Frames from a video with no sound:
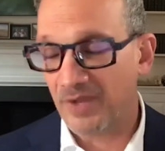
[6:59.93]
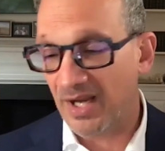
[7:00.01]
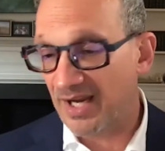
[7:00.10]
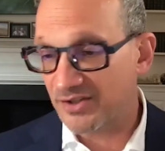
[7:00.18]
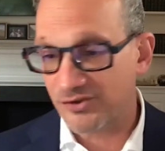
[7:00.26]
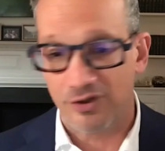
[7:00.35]

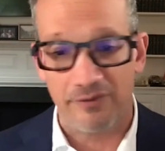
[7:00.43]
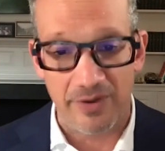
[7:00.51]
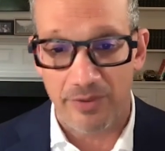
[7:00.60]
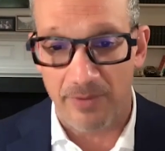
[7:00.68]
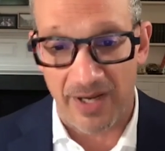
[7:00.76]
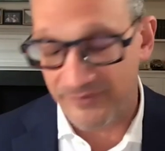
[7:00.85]
I've
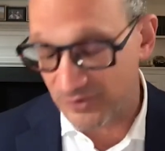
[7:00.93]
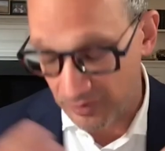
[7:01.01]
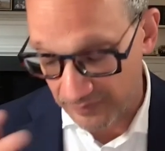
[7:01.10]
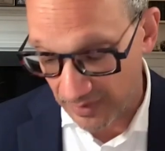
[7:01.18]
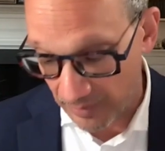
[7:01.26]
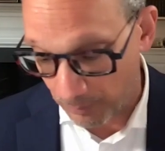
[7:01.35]

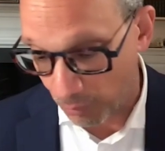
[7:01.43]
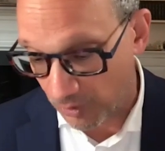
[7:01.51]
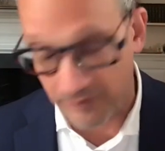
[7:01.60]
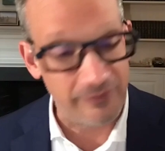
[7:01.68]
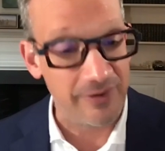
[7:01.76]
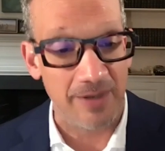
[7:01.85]
served on the board
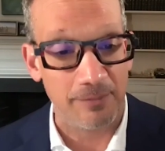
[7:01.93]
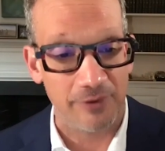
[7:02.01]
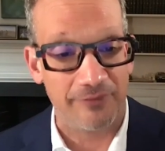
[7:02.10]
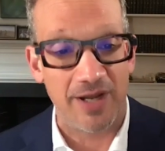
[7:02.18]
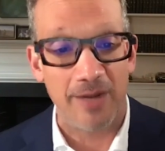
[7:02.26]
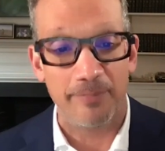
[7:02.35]
number
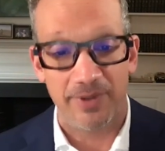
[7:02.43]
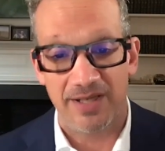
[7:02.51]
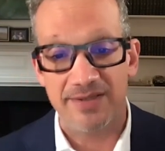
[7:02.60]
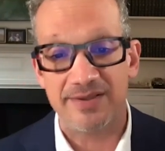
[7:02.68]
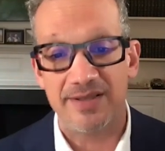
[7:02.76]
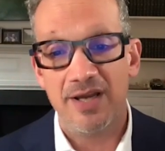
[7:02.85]
of
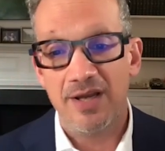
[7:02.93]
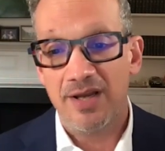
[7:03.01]
companies,